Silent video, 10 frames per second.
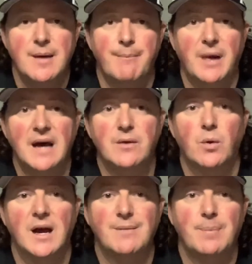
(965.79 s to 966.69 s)
By the
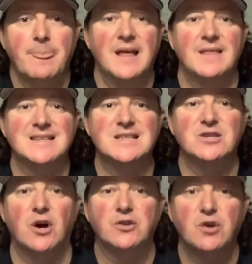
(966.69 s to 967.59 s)
way, this is
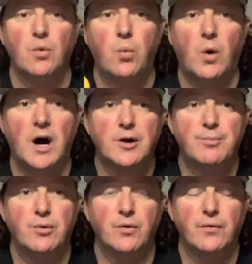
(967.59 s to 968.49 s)
also
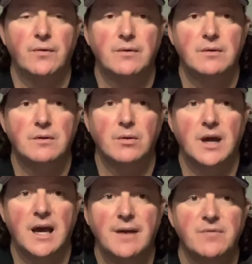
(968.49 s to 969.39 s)
waterproof,
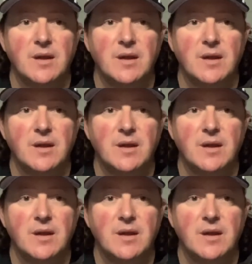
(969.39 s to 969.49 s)
okay?